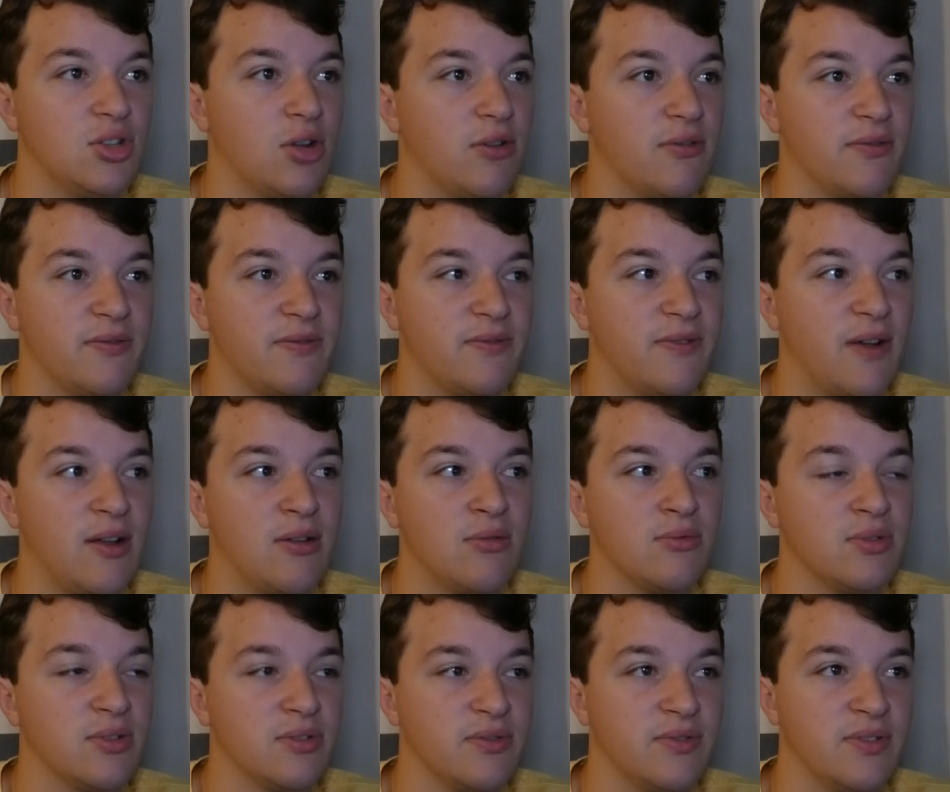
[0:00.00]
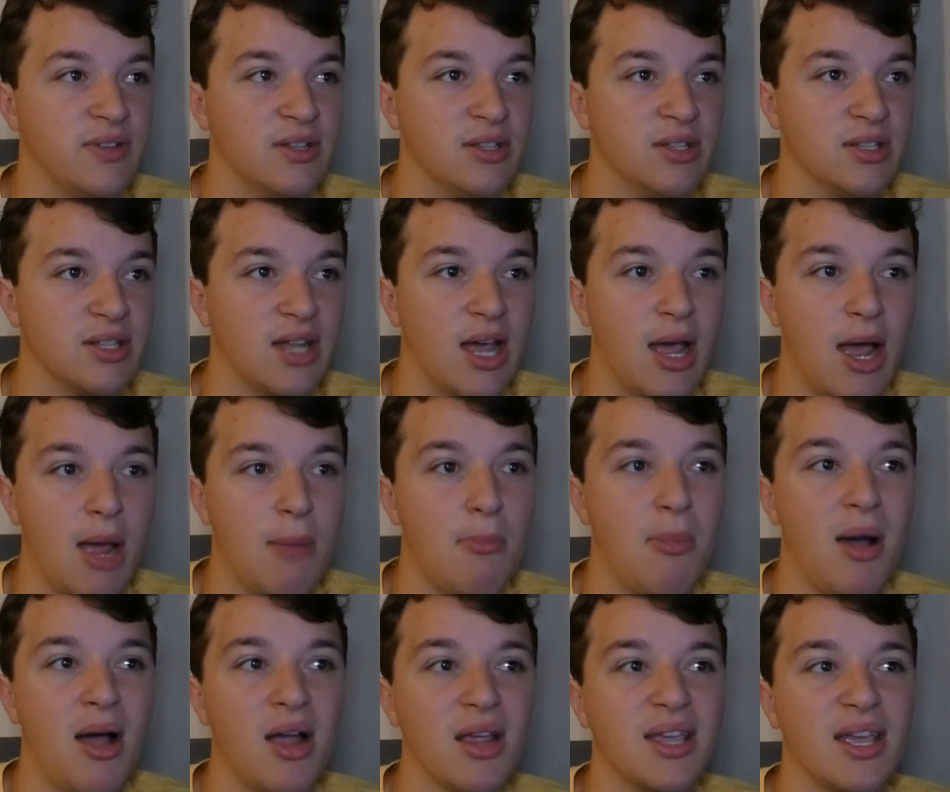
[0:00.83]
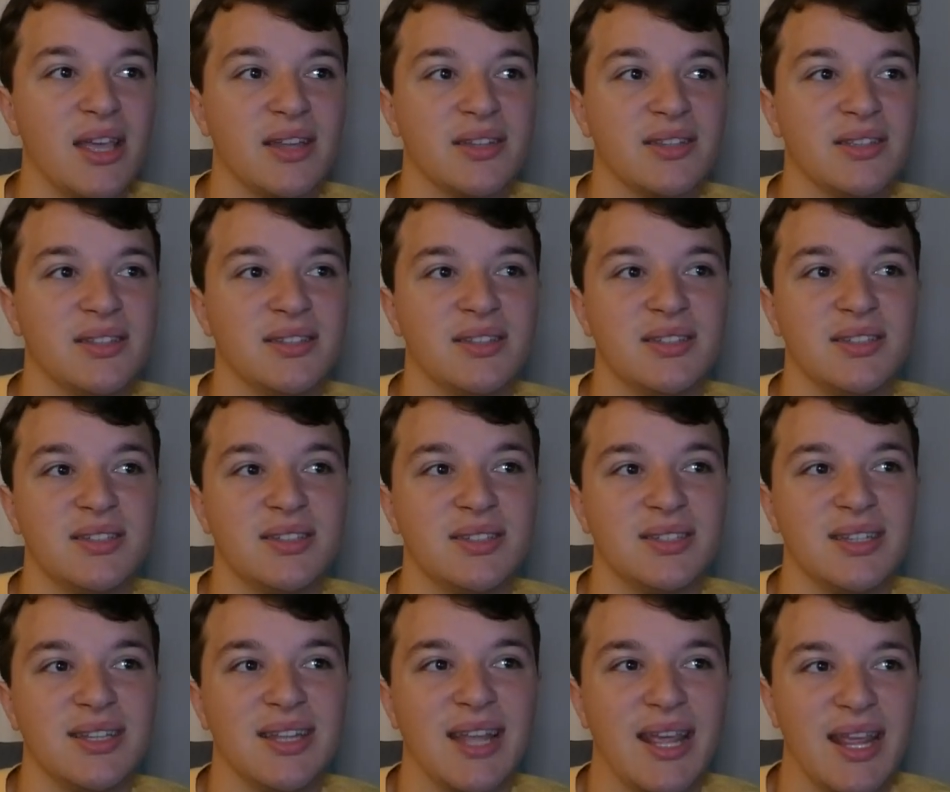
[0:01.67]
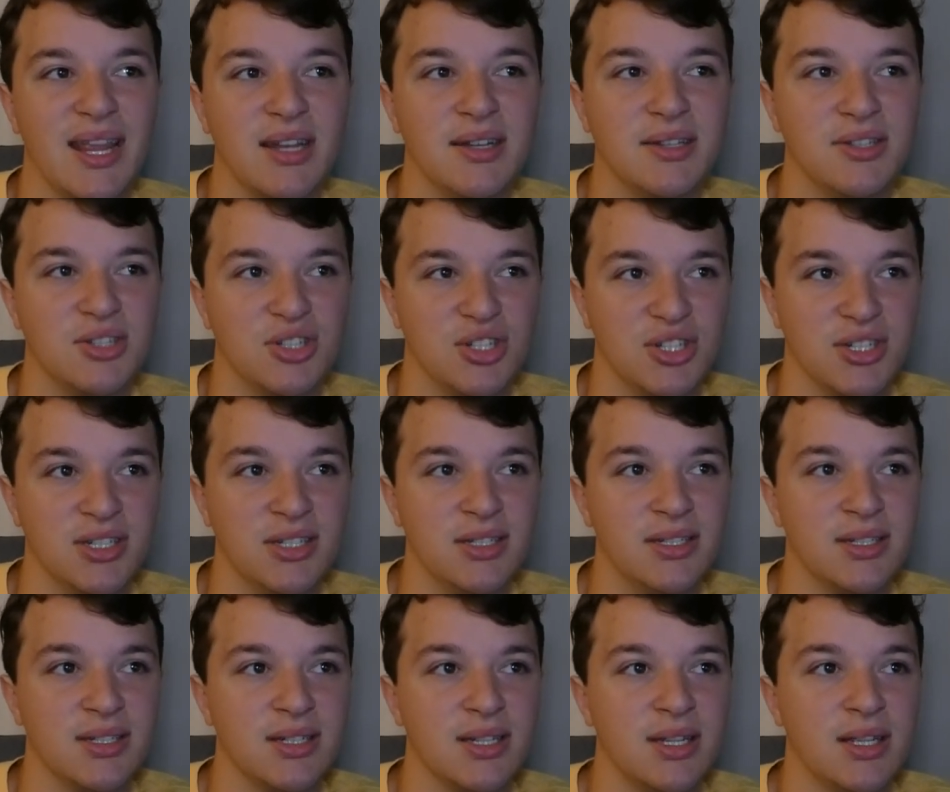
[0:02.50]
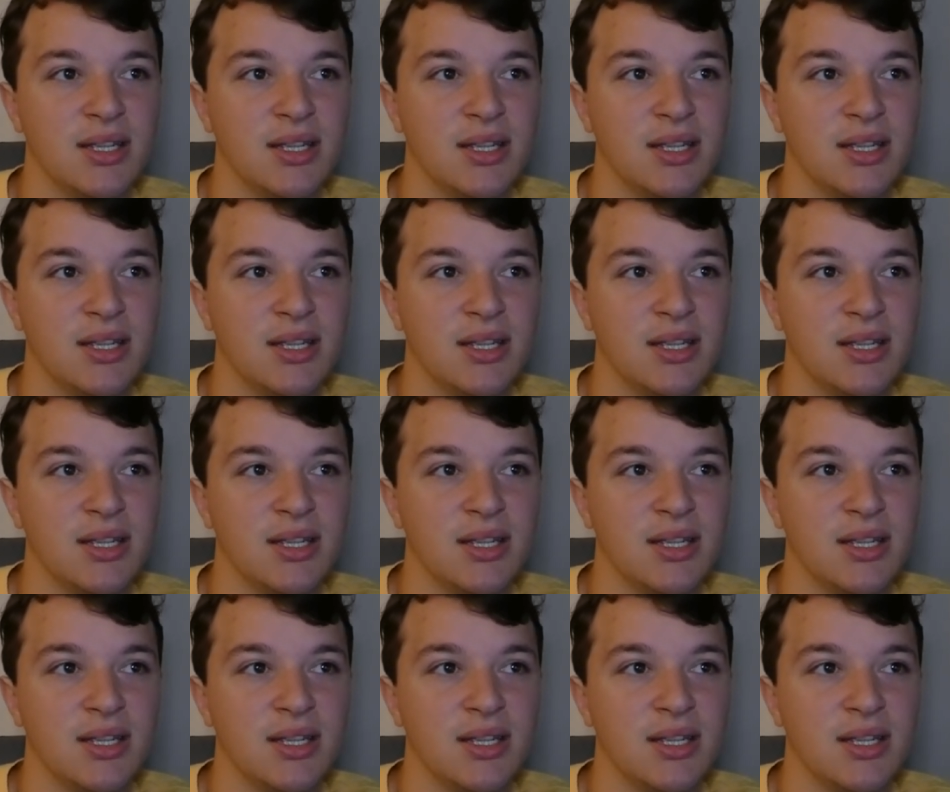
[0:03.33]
found the field. My guess is he's still injured.